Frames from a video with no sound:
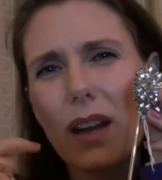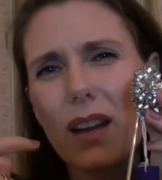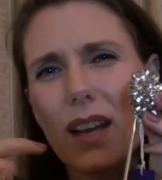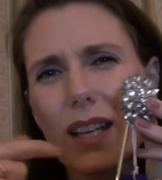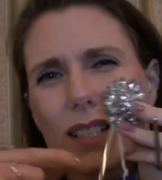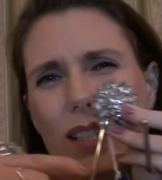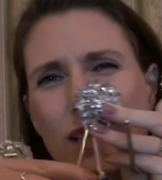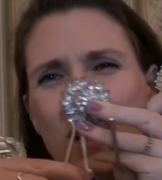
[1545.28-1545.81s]

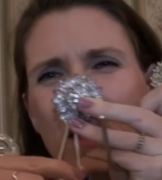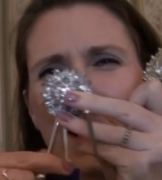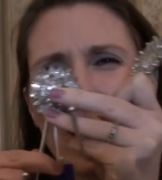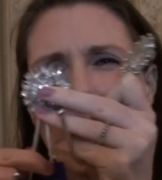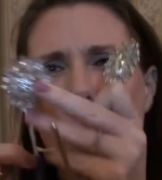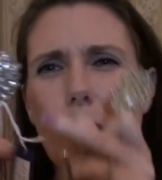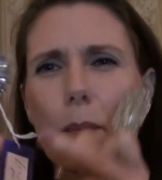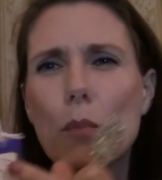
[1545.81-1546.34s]
is like
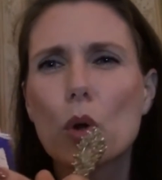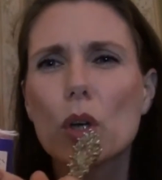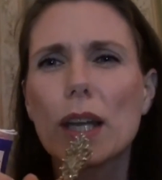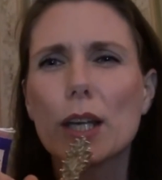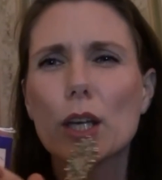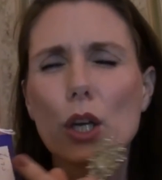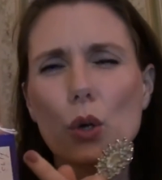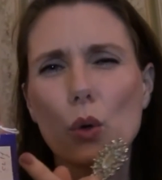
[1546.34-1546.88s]
more
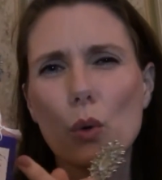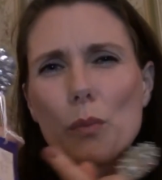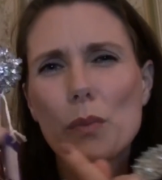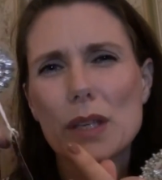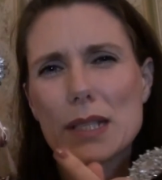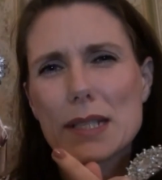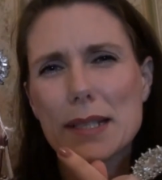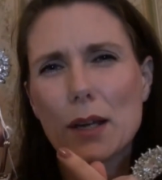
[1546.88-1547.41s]
like chrome
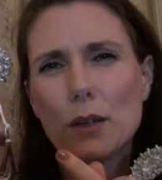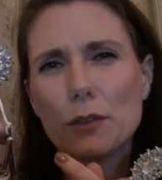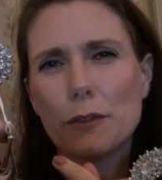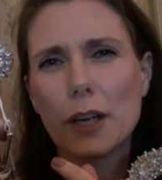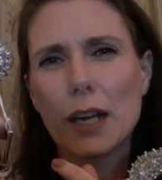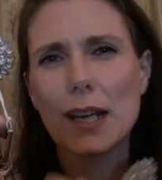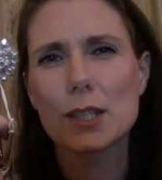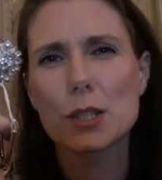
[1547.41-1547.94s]
than
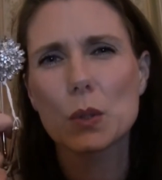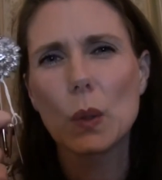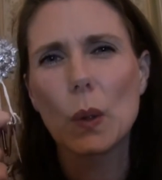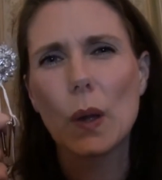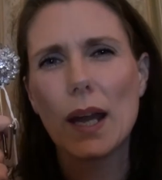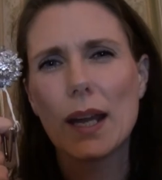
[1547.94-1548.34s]
silver and so